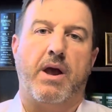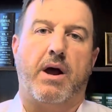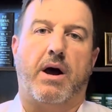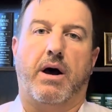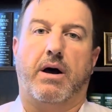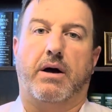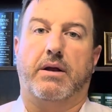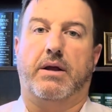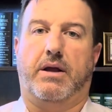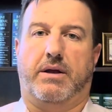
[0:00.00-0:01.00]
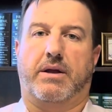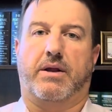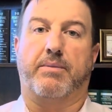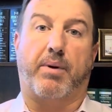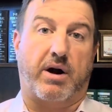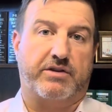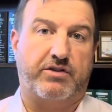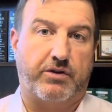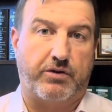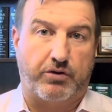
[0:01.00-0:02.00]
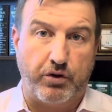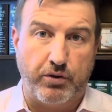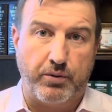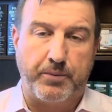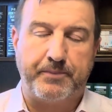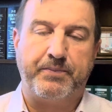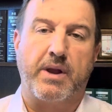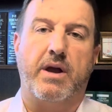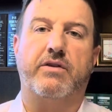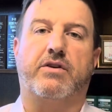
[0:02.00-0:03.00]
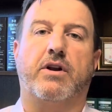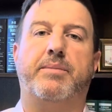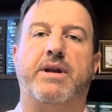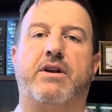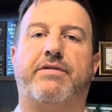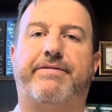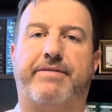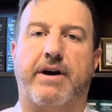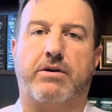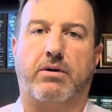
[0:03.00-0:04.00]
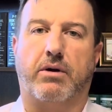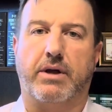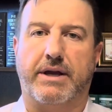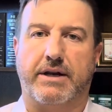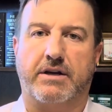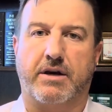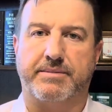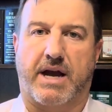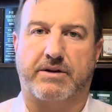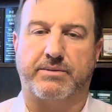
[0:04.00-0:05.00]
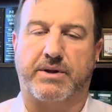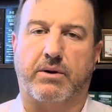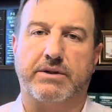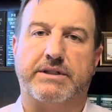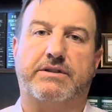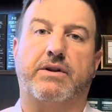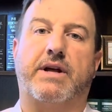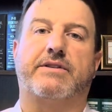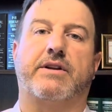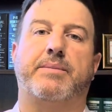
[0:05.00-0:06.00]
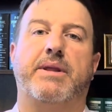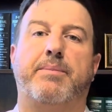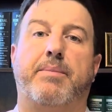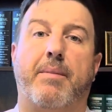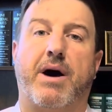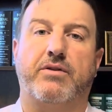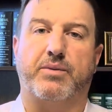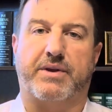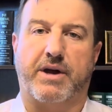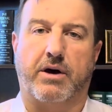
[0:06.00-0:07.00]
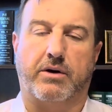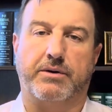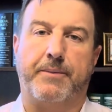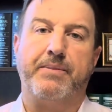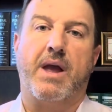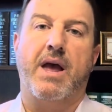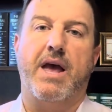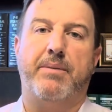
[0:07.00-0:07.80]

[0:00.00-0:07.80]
The box 2 is going to be your federal income tax withholding, so that's going to be the amounts withheld and